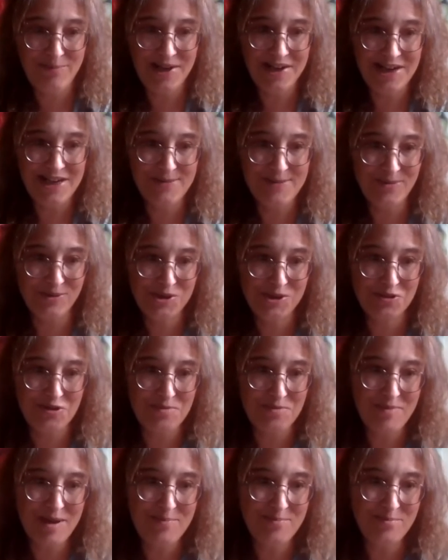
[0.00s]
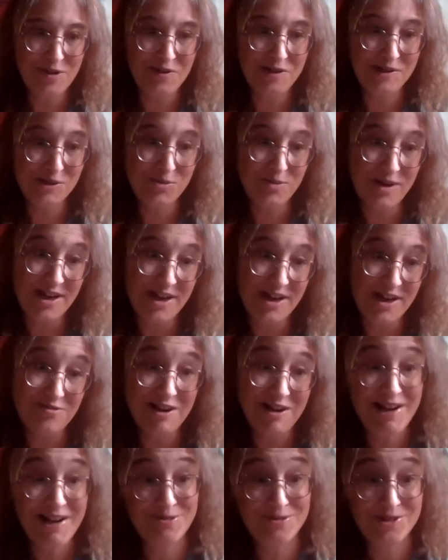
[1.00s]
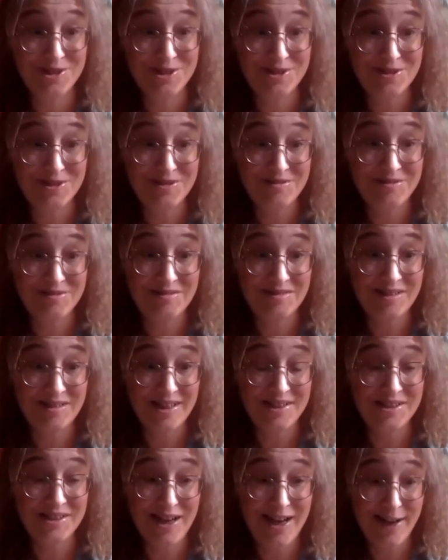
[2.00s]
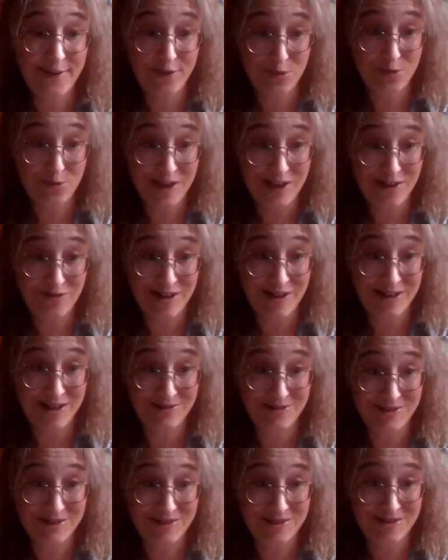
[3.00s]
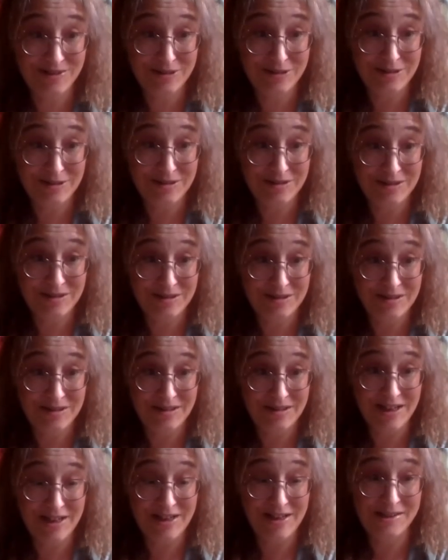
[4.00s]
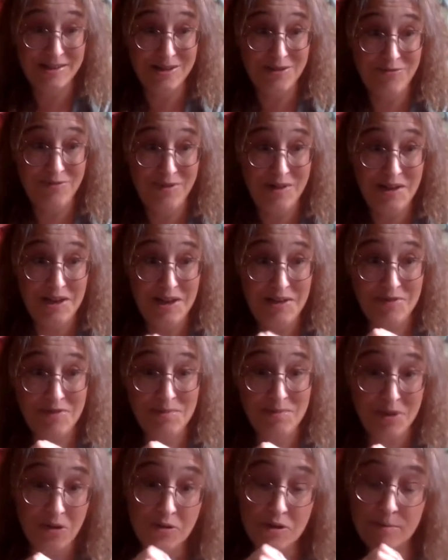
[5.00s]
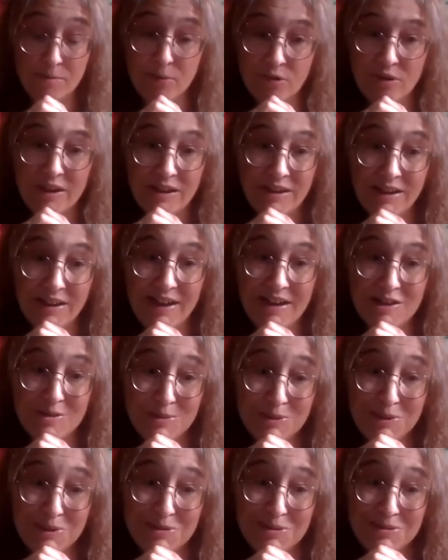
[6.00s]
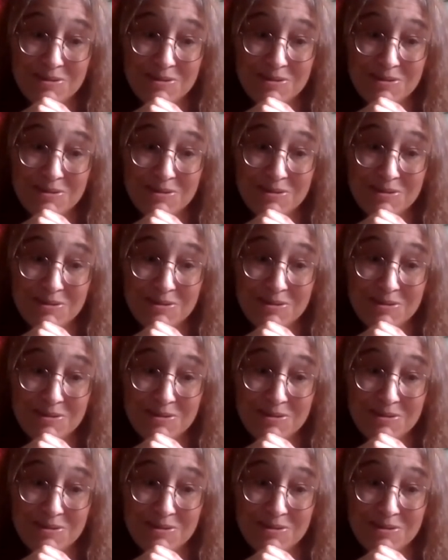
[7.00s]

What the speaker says: able to remember its way around and to have a way around. And it's a really remarkable little animal.